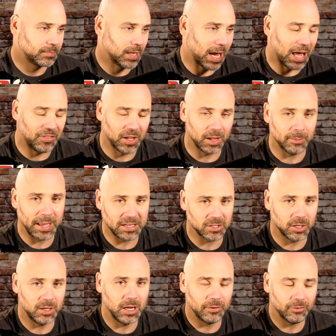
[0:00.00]
I think it makes a
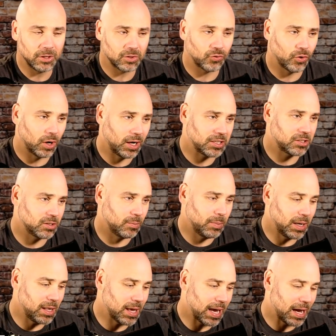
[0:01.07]
difference for us as a
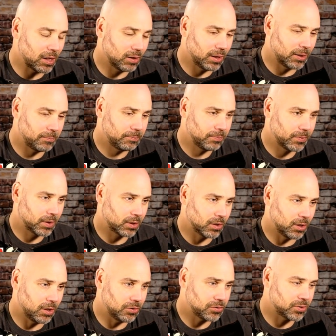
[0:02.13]
media outlet
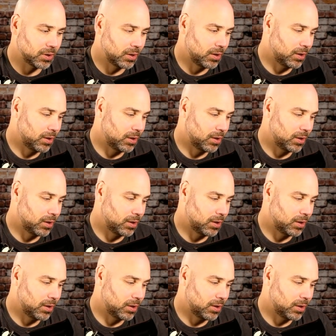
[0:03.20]
because